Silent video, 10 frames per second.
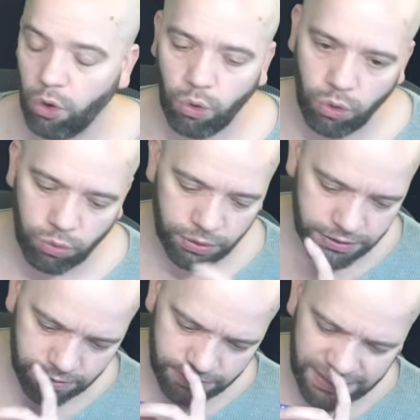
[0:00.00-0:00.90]
or what's
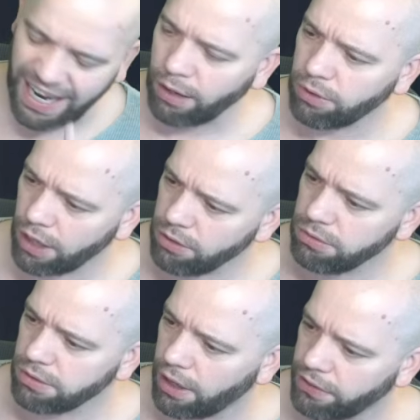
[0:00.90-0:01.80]
the
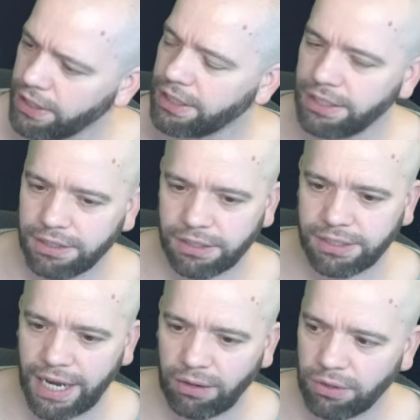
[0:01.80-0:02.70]
download? I think is it
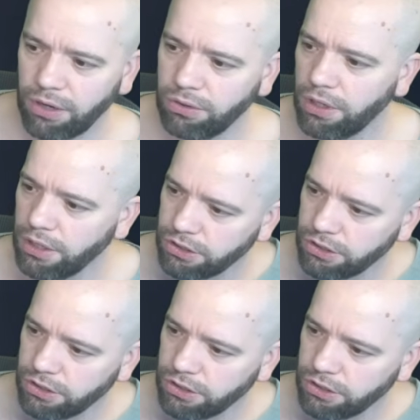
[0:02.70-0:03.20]
download.